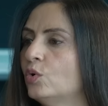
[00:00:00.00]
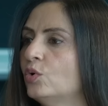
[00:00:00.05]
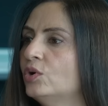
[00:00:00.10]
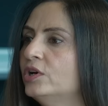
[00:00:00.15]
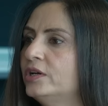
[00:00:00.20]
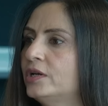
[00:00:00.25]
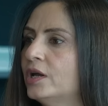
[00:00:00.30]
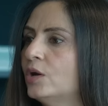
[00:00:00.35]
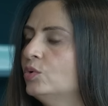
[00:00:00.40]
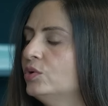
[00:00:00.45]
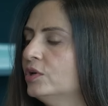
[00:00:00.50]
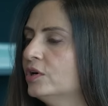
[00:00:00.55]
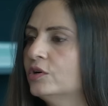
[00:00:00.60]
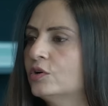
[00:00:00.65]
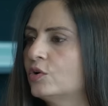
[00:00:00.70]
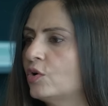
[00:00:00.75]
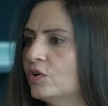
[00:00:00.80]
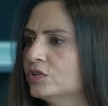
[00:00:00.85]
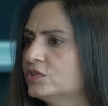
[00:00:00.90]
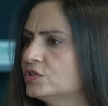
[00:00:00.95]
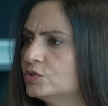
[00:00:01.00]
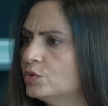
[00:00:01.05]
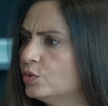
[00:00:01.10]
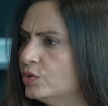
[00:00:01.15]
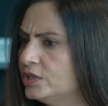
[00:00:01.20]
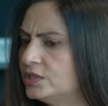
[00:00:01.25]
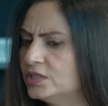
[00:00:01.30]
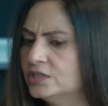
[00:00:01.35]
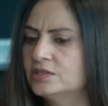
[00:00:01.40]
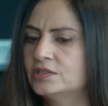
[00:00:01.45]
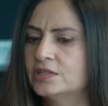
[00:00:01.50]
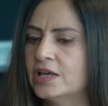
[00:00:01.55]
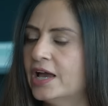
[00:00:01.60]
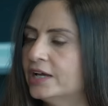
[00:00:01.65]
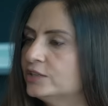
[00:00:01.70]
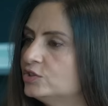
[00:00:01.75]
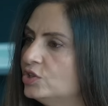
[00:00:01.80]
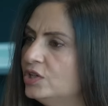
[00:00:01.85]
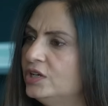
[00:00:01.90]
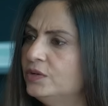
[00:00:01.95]
roll it out across. So it is
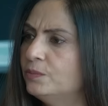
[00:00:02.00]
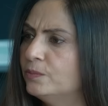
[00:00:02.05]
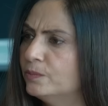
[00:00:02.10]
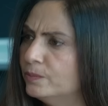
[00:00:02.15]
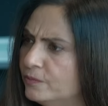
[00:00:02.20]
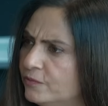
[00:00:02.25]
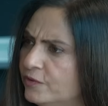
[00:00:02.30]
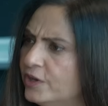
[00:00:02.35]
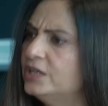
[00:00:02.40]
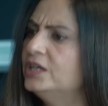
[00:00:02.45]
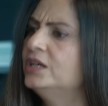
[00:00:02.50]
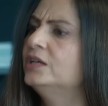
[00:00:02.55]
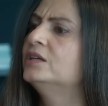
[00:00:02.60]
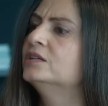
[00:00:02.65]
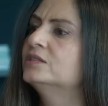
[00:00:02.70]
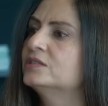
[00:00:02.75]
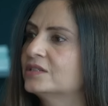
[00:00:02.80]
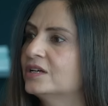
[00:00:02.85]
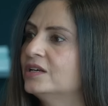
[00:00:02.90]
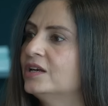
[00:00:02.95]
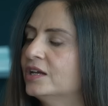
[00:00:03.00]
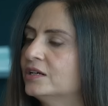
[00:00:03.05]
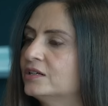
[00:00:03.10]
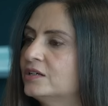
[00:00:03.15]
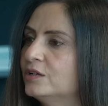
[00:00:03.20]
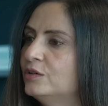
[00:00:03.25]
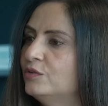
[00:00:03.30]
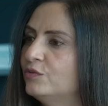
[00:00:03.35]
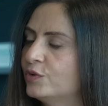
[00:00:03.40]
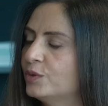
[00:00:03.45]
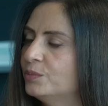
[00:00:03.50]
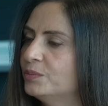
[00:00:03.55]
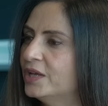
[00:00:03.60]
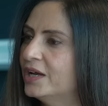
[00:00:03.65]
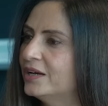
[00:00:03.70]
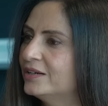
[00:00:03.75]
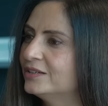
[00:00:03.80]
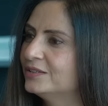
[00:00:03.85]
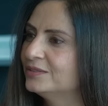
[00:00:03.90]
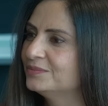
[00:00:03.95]
actually very disconnected from
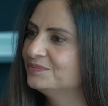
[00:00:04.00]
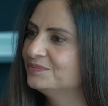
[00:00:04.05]
that.